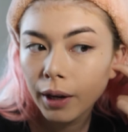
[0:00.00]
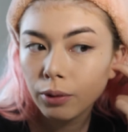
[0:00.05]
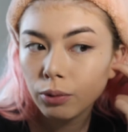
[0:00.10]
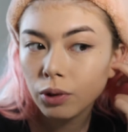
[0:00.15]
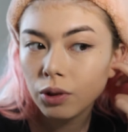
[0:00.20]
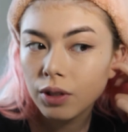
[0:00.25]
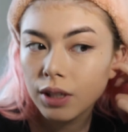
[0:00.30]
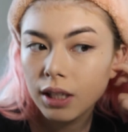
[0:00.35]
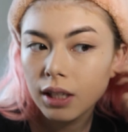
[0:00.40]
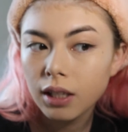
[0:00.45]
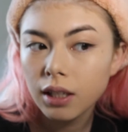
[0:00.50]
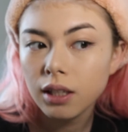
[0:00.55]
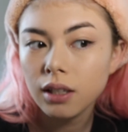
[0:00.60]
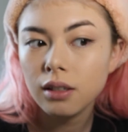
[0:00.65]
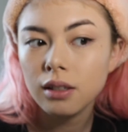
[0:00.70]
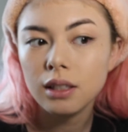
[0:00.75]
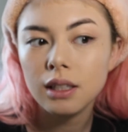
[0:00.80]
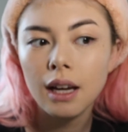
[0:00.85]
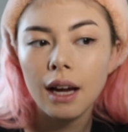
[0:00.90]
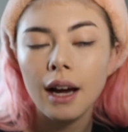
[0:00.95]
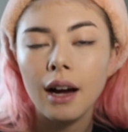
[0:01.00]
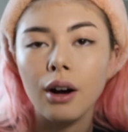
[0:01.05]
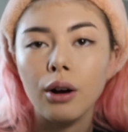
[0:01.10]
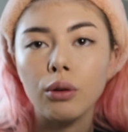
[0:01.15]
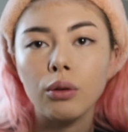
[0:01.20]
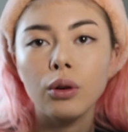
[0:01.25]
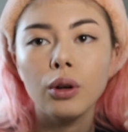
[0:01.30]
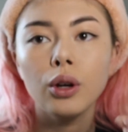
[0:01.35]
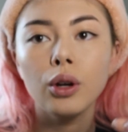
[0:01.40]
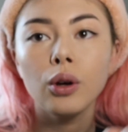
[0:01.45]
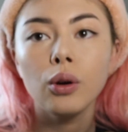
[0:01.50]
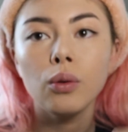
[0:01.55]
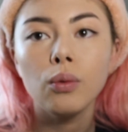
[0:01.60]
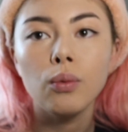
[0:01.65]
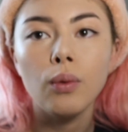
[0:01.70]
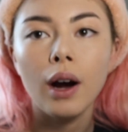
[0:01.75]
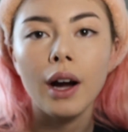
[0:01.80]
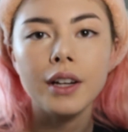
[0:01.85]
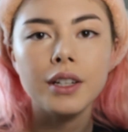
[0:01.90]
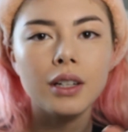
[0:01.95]
routine down,
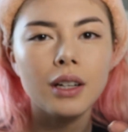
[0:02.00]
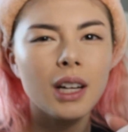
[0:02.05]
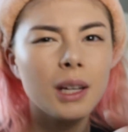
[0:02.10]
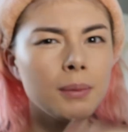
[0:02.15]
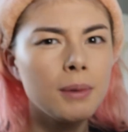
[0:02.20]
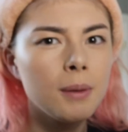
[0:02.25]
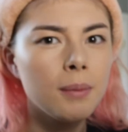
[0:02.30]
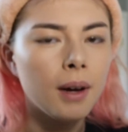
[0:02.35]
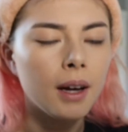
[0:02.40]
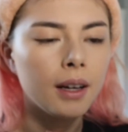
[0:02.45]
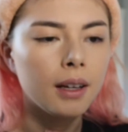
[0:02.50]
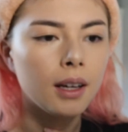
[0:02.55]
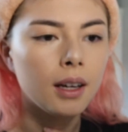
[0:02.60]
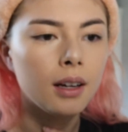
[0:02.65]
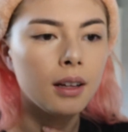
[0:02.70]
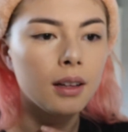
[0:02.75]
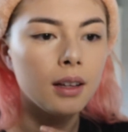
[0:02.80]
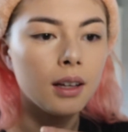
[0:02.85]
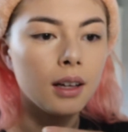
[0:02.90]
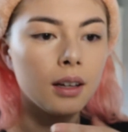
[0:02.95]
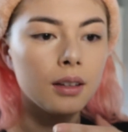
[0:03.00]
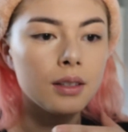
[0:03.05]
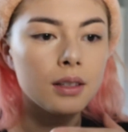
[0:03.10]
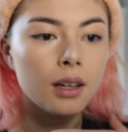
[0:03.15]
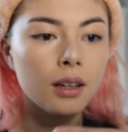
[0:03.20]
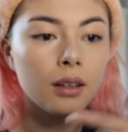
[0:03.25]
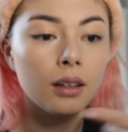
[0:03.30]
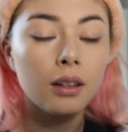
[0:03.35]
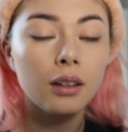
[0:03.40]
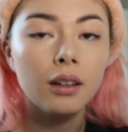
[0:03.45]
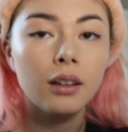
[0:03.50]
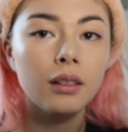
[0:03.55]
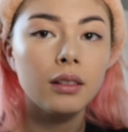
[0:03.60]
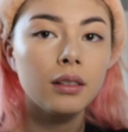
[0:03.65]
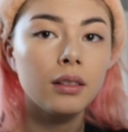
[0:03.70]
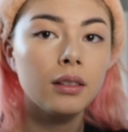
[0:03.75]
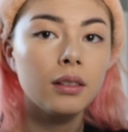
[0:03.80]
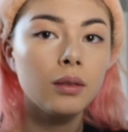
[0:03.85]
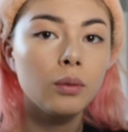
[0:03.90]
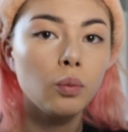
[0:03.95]
why should I be buying anything else other than
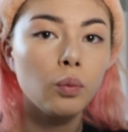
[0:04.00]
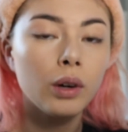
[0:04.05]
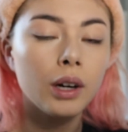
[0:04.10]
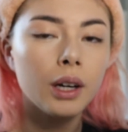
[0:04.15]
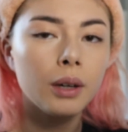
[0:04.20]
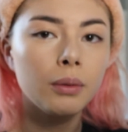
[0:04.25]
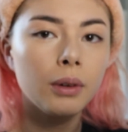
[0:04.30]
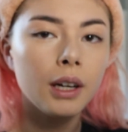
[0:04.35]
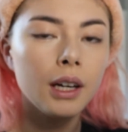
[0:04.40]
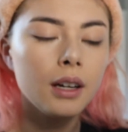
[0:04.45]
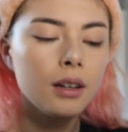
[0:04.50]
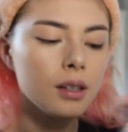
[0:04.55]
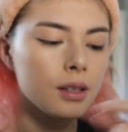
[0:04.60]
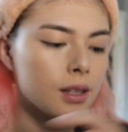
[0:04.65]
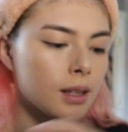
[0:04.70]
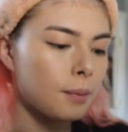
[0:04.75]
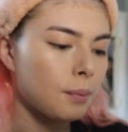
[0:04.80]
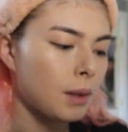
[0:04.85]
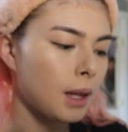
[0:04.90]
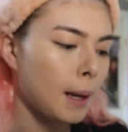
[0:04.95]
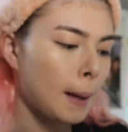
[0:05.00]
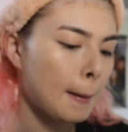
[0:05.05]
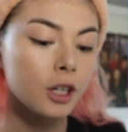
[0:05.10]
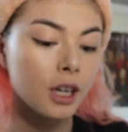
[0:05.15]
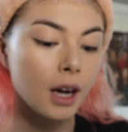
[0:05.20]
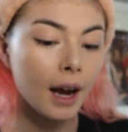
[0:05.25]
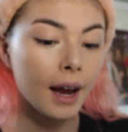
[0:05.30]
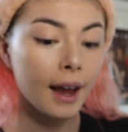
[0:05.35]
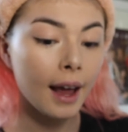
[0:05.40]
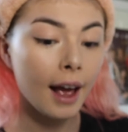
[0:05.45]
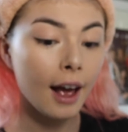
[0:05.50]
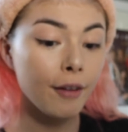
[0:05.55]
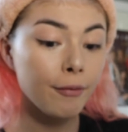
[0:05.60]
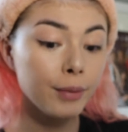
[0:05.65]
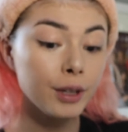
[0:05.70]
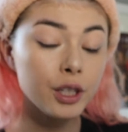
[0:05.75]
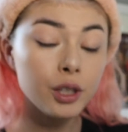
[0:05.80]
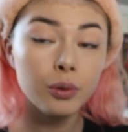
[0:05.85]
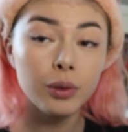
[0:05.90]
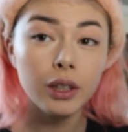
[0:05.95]
when I run out of something? Which I have
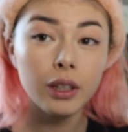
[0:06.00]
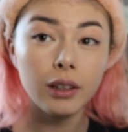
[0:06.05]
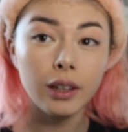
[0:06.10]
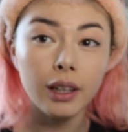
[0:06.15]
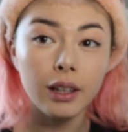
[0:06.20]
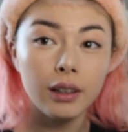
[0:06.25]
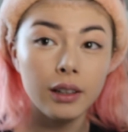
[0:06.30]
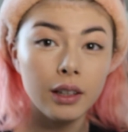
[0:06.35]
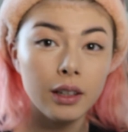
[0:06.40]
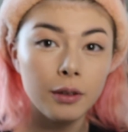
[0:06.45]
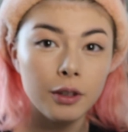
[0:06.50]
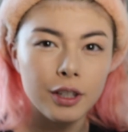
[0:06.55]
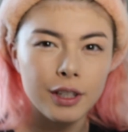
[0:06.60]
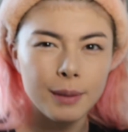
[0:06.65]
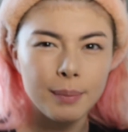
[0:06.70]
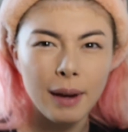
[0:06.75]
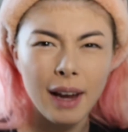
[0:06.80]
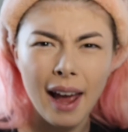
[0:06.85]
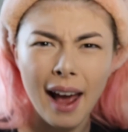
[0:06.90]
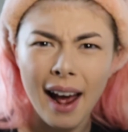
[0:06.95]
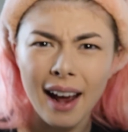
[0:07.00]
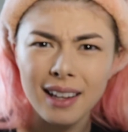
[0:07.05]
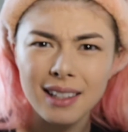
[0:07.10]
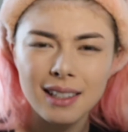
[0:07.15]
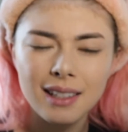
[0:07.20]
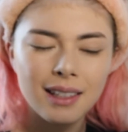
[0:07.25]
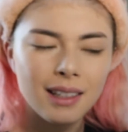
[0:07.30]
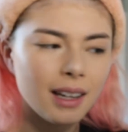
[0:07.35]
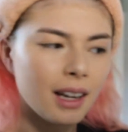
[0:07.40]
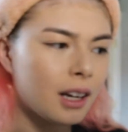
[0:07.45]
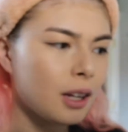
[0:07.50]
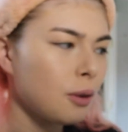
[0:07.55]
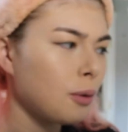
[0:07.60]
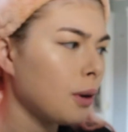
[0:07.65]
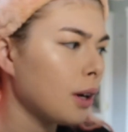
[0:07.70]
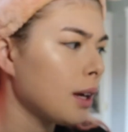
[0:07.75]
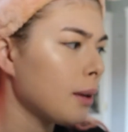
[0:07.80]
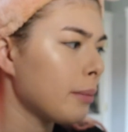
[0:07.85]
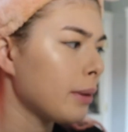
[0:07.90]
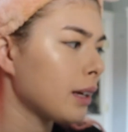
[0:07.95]
been doing lately just by accident
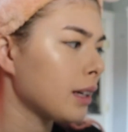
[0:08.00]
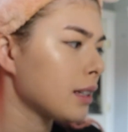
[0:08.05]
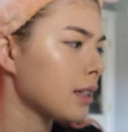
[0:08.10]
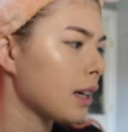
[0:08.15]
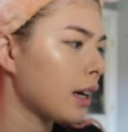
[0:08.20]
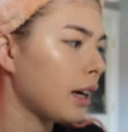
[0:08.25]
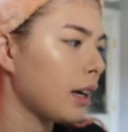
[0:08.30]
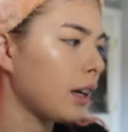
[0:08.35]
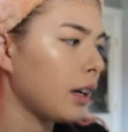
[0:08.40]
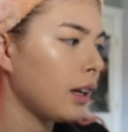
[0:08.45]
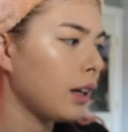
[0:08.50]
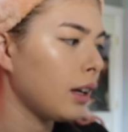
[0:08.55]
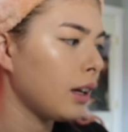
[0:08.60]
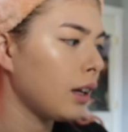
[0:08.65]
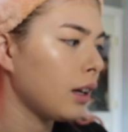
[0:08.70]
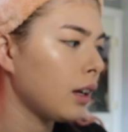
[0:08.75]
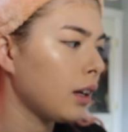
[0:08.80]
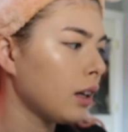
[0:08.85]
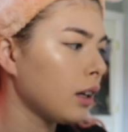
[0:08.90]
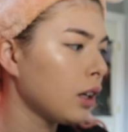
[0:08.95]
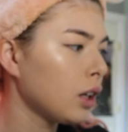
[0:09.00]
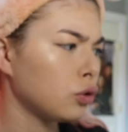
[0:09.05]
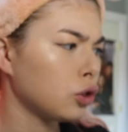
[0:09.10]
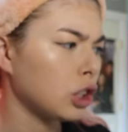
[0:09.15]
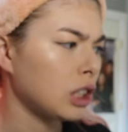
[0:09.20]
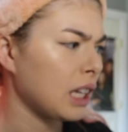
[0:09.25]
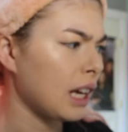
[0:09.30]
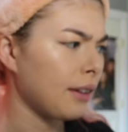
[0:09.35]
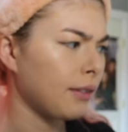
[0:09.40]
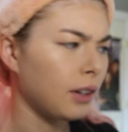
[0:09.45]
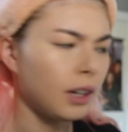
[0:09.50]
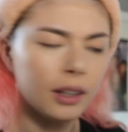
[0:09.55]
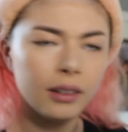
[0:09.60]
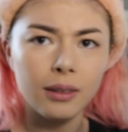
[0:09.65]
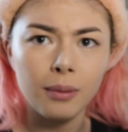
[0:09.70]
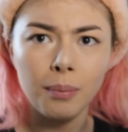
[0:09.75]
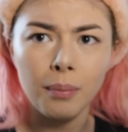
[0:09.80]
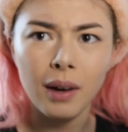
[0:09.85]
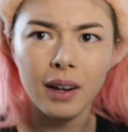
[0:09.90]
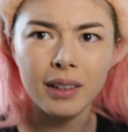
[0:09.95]
anyway, because I just haven't had
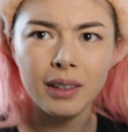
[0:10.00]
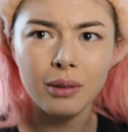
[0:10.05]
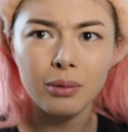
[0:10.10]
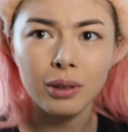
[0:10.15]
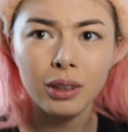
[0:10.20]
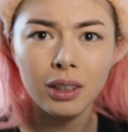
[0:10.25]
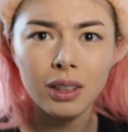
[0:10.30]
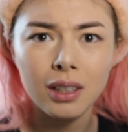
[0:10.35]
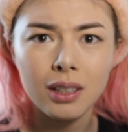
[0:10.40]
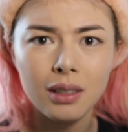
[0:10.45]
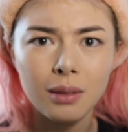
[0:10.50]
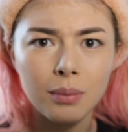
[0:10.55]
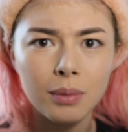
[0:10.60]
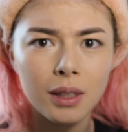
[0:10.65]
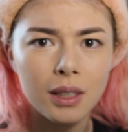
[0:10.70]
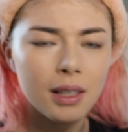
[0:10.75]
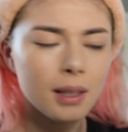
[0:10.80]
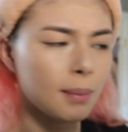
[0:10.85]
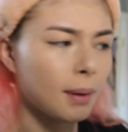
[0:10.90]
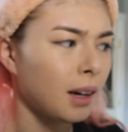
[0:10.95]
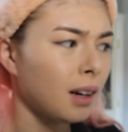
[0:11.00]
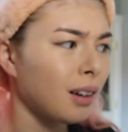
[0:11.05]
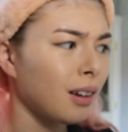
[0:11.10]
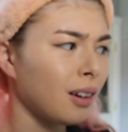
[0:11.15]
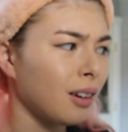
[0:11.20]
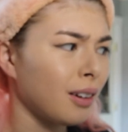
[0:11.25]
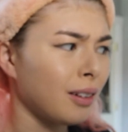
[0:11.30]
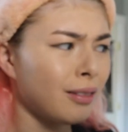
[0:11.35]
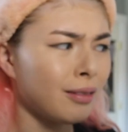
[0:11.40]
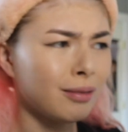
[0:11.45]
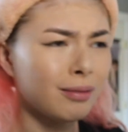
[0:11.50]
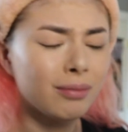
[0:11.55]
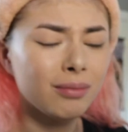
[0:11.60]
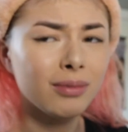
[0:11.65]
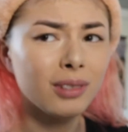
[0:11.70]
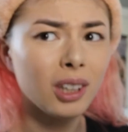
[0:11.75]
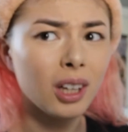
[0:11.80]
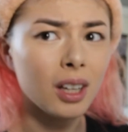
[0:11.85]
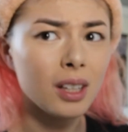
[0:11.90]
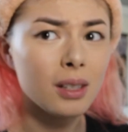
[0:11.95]
the money really to be spending on
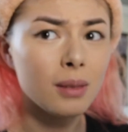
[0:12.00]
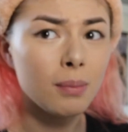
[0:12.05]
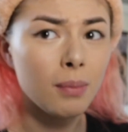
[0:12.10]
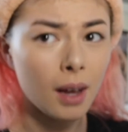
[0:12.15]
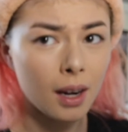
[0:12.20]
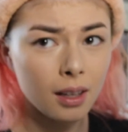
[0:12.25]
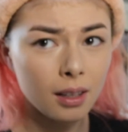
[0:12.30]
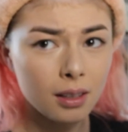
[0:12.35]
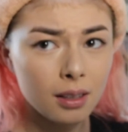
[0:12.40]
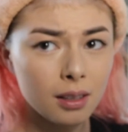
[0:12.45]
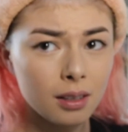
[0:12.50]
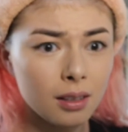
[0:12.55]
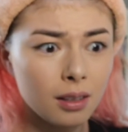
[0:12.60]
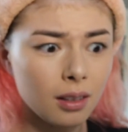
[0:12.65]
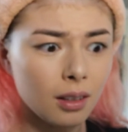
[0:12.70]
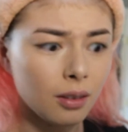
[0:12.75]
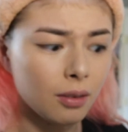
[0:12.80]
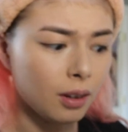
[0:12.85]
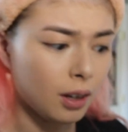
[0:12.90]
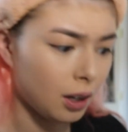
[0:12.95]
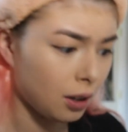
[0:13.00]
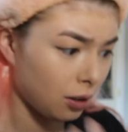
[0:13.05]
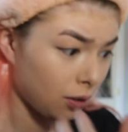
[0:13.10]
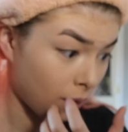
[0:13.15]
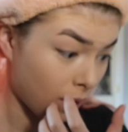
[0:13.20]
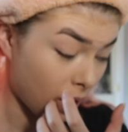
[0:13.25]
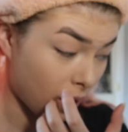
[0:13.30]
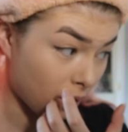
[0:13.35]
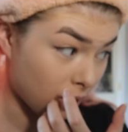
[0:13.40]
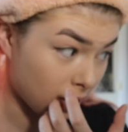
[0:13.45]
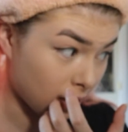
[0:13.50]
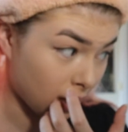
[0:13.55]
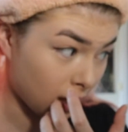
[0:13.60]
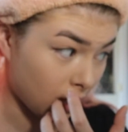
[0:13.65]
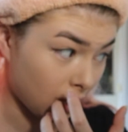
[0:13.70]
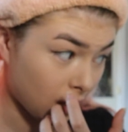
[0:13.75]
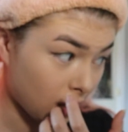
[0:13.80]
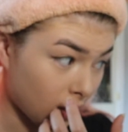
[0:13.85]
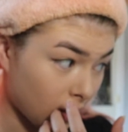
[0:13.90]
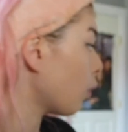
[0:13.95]
cosmetics out of
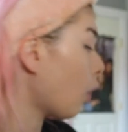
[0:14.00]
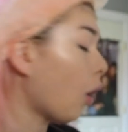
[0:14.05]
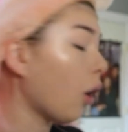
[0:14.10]
everything.